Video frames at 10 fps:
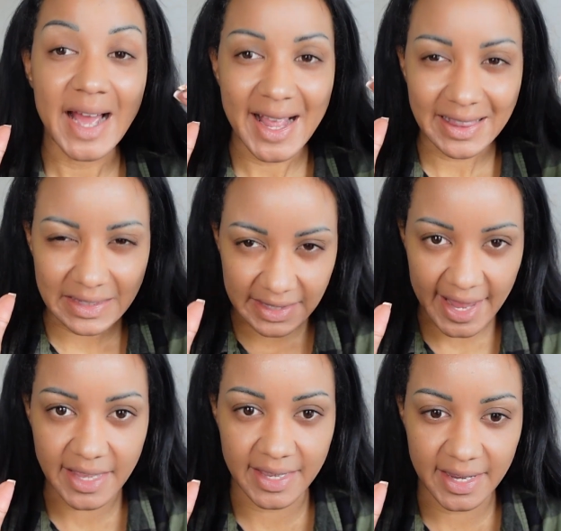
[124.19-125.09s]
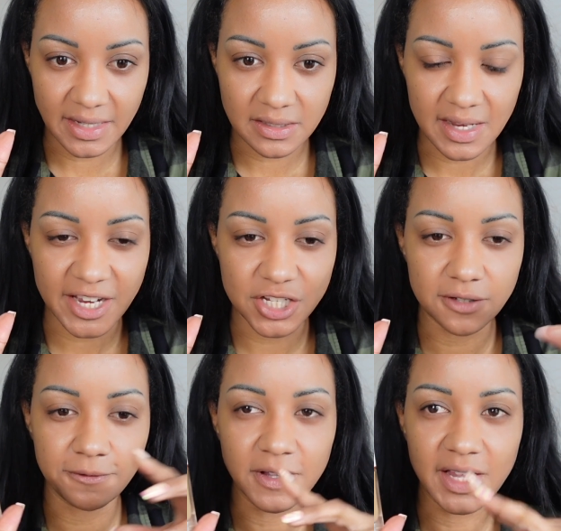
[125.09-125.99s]
I like it. I
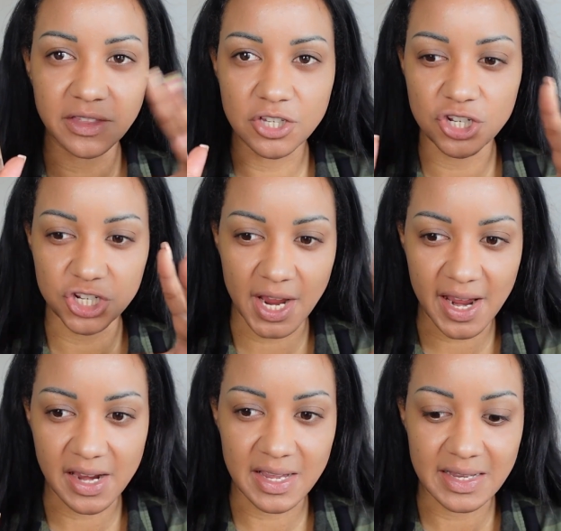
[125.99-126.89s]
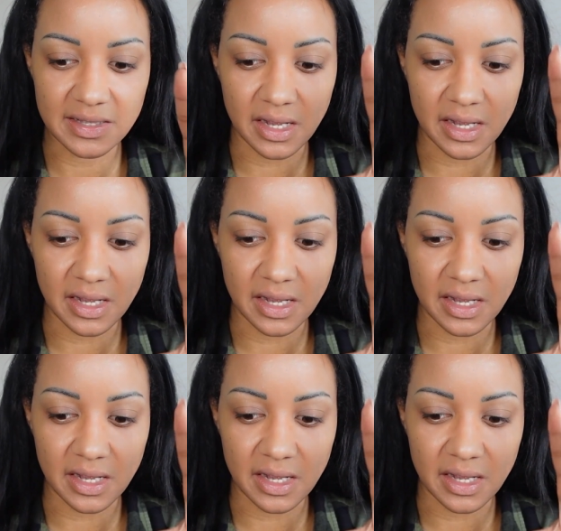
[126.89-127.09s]
just feel like the shade is